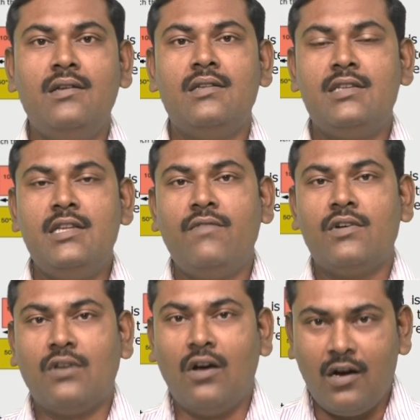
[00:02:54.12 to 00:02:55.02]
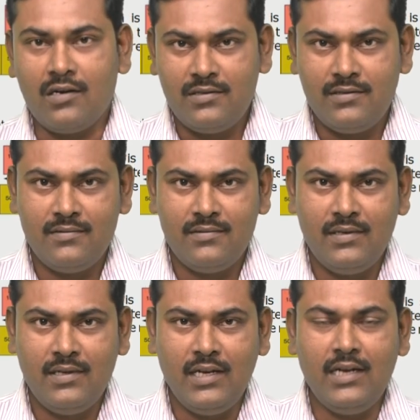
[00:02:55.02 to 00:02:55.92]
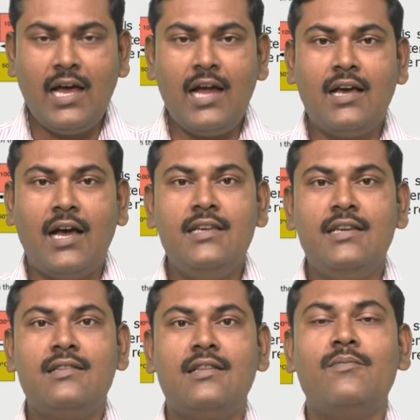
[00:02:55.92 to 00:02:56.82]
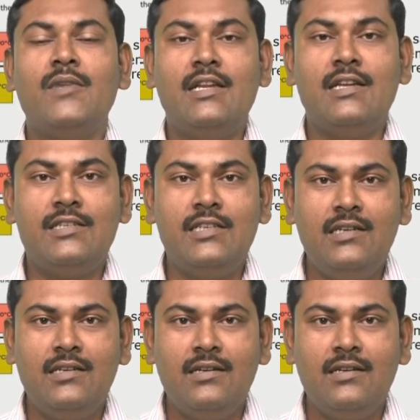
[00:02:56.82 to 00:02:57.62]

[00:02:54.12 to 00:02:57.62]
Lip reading: tea was hot, it had higher thermal energy,